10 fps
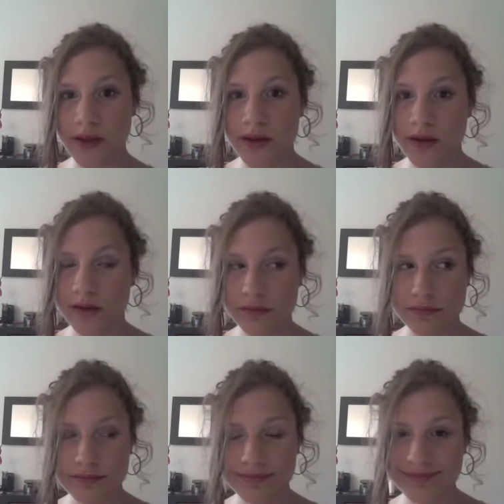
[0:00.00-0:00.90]
yeah,
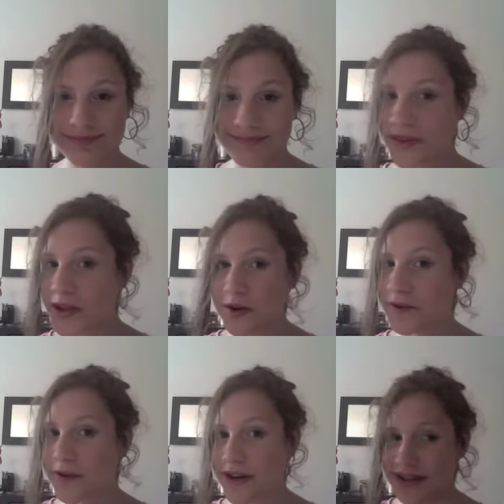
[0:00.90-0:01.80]
you don't
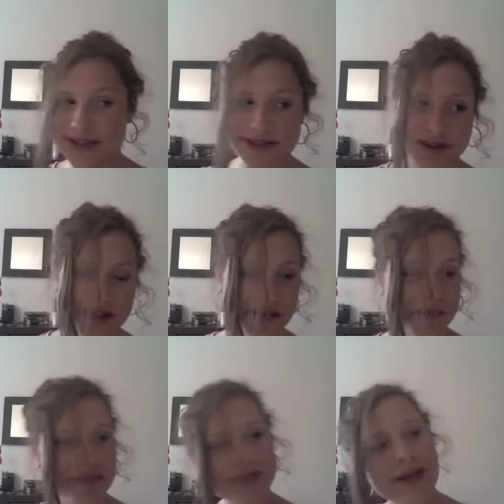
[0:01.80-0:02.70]
want to test on
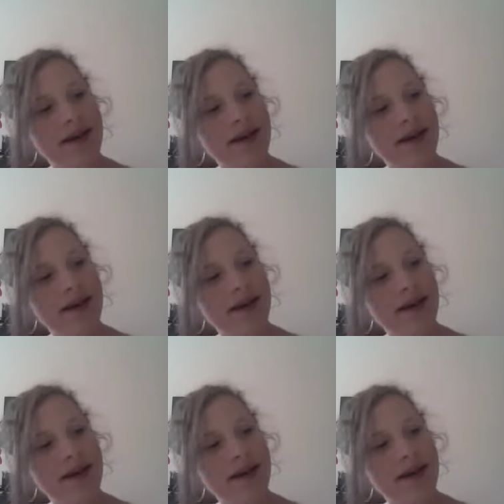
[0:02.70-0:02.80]
animals.